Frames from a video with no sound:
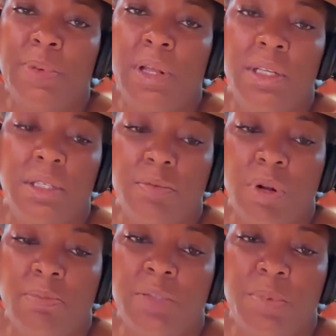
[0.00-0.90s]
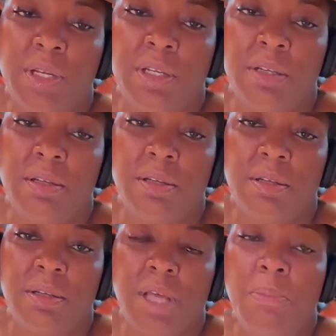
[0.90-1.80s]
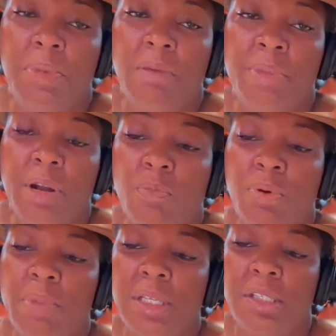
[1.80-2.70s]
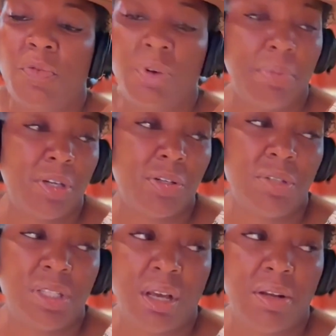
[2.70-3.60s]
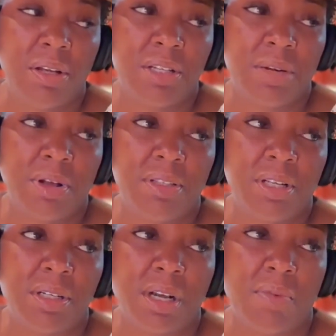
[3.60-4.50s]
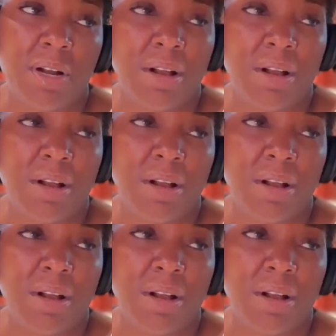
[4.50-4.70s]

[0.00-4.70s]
this is what I'm spending. I'm getting better at putting myself on a budget. You see how yesterday when I was at ShopRite,